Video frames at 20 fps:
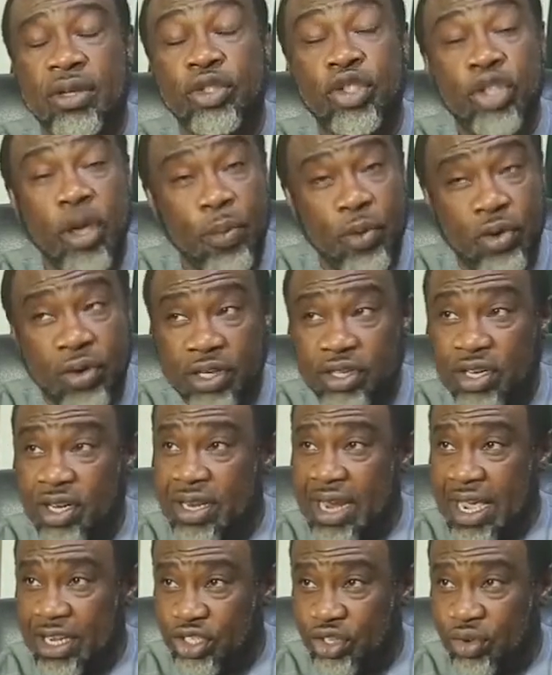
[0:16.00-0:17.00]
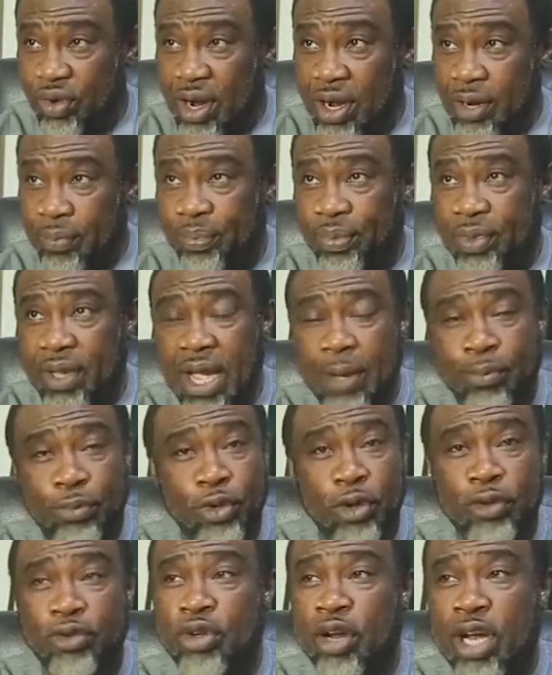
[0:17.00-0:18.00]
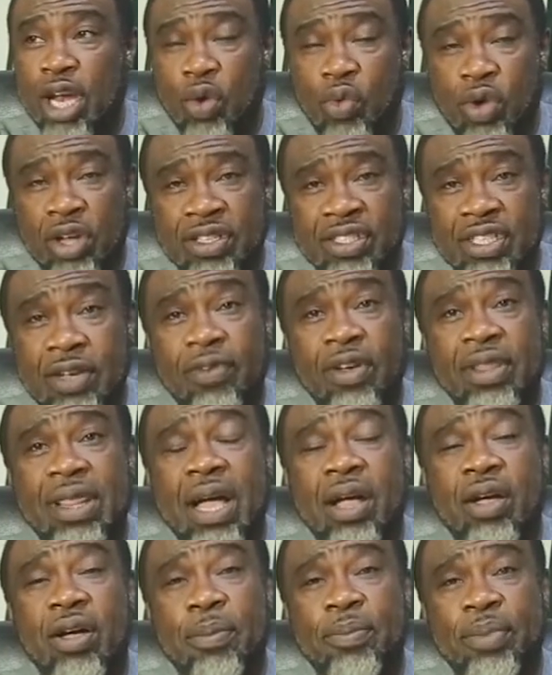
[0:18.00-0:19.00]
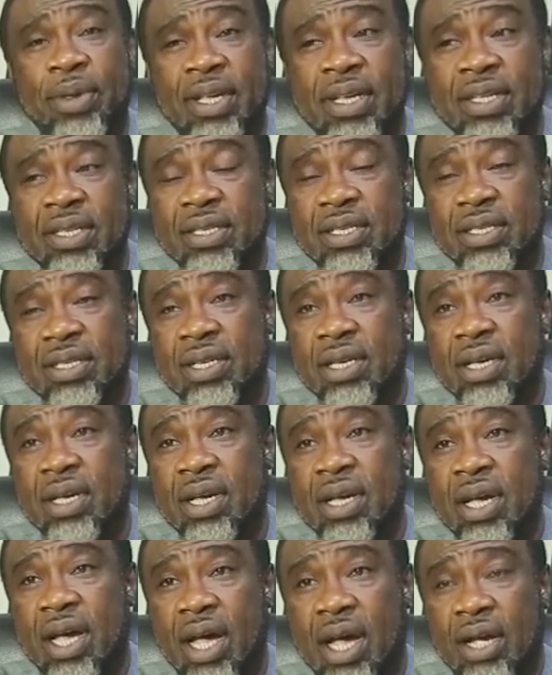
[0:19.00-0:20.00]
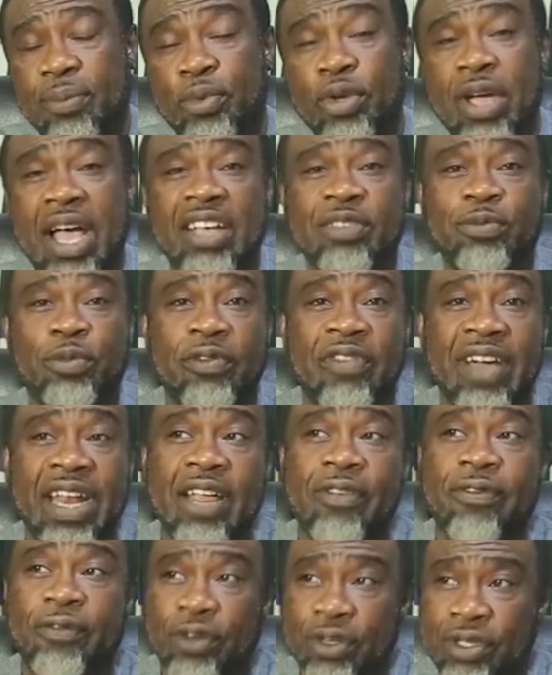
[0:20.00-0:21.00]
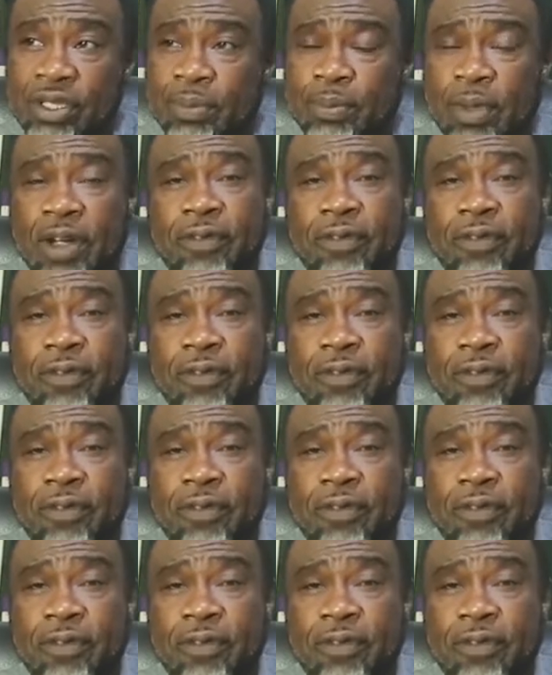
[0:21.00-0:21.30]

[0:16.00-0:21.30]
job creation in Nigeria. I'm not the only one, several other companies UAI has provided funding.